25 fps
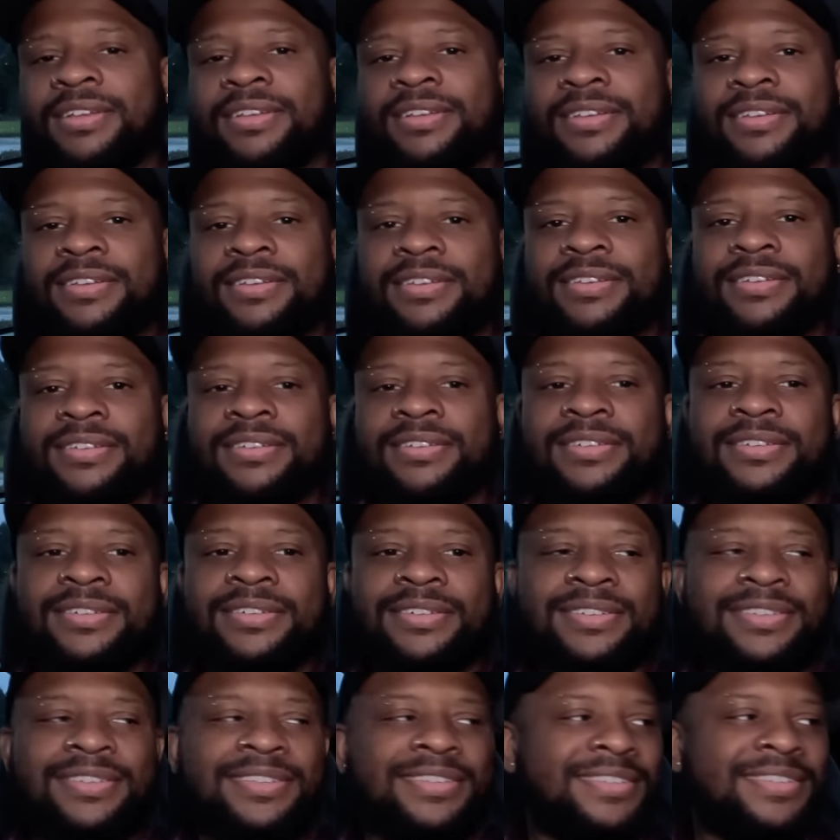
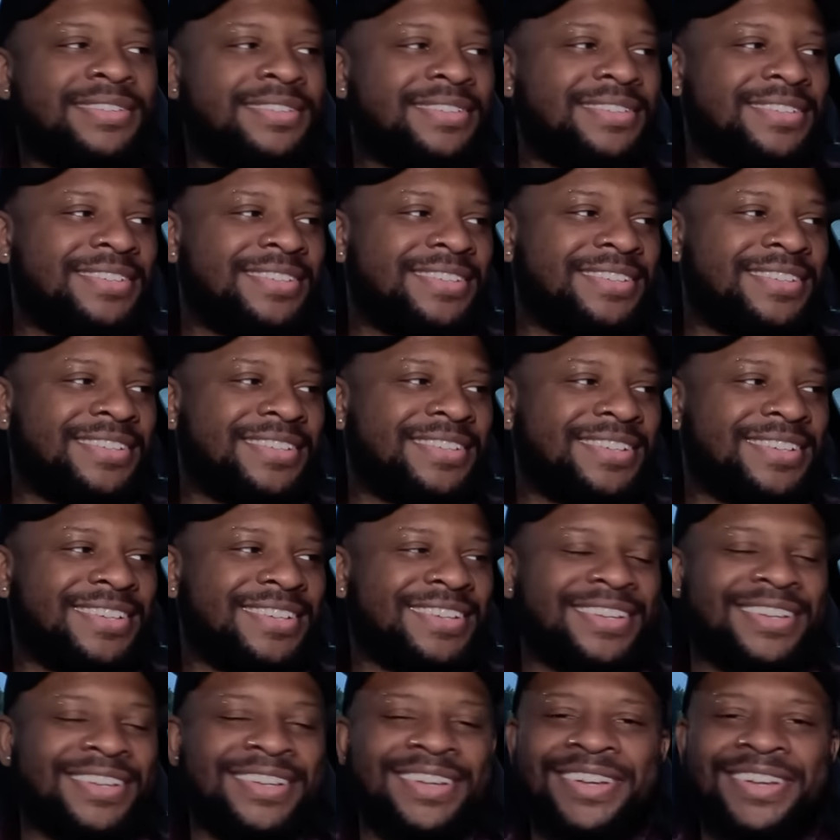
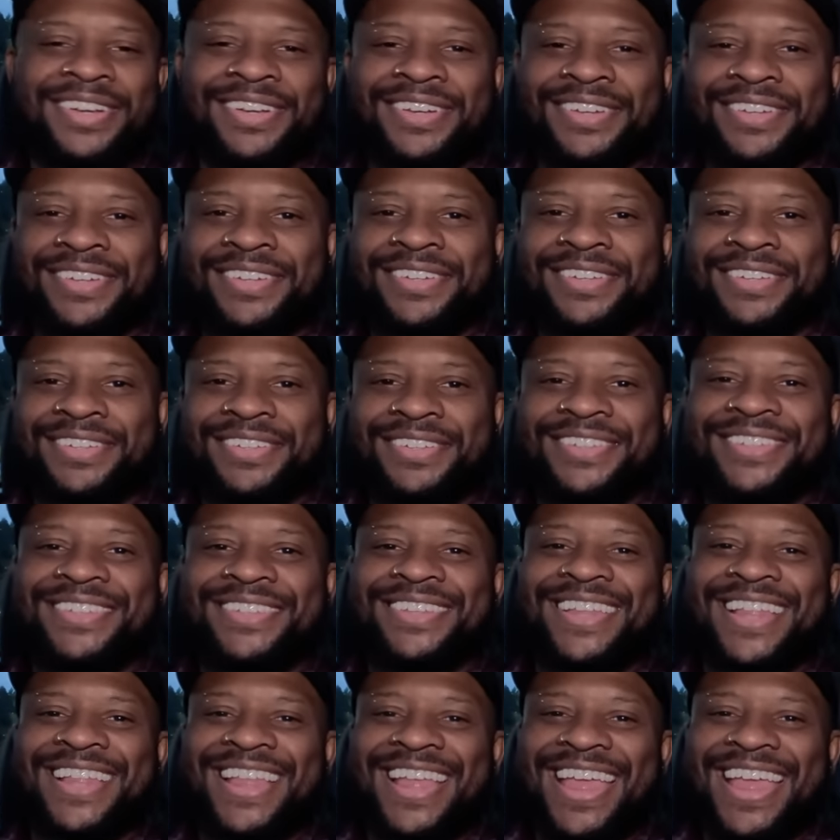
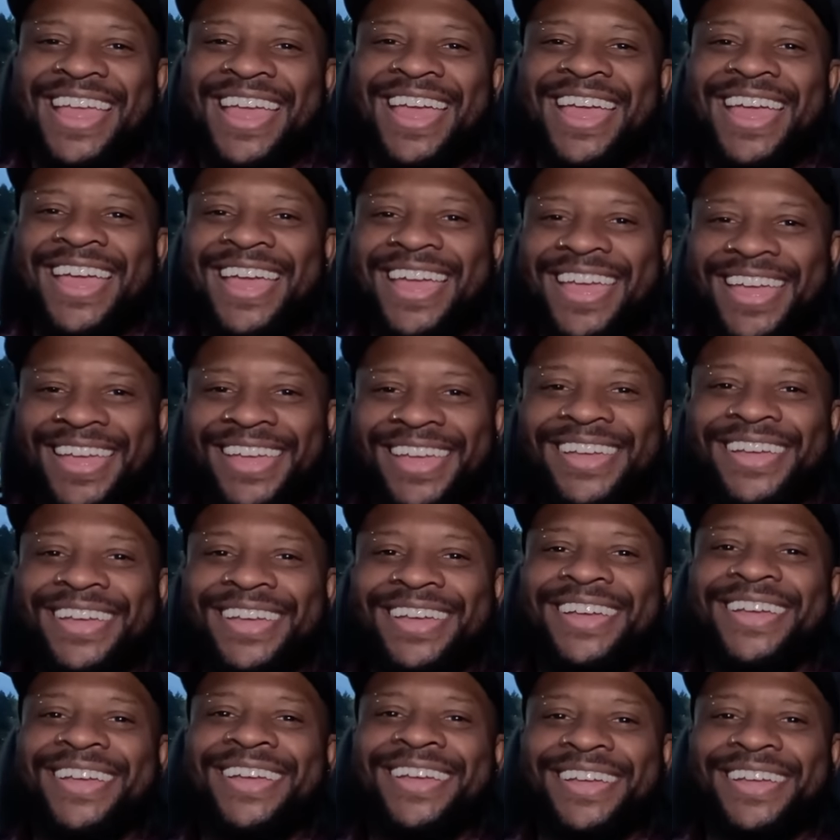
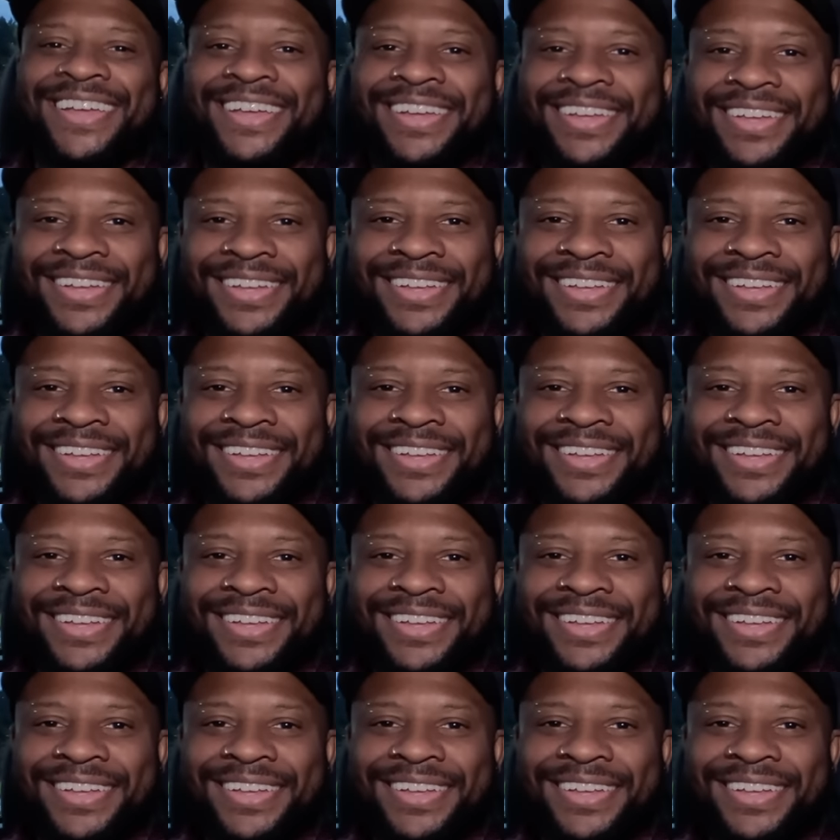No words are spoken by the person on screen.